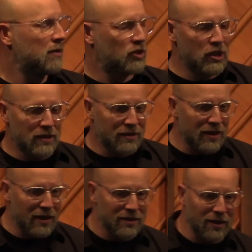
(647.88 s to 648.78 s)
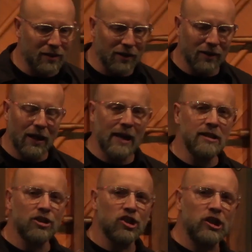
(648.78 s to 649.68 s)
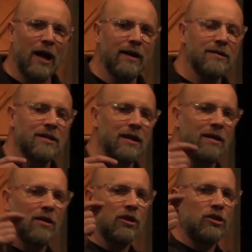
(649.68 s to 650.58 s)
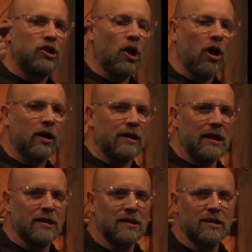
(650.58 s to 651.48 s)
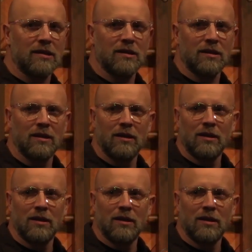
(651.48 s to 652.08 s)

Jesus says that the light shines in the darkness,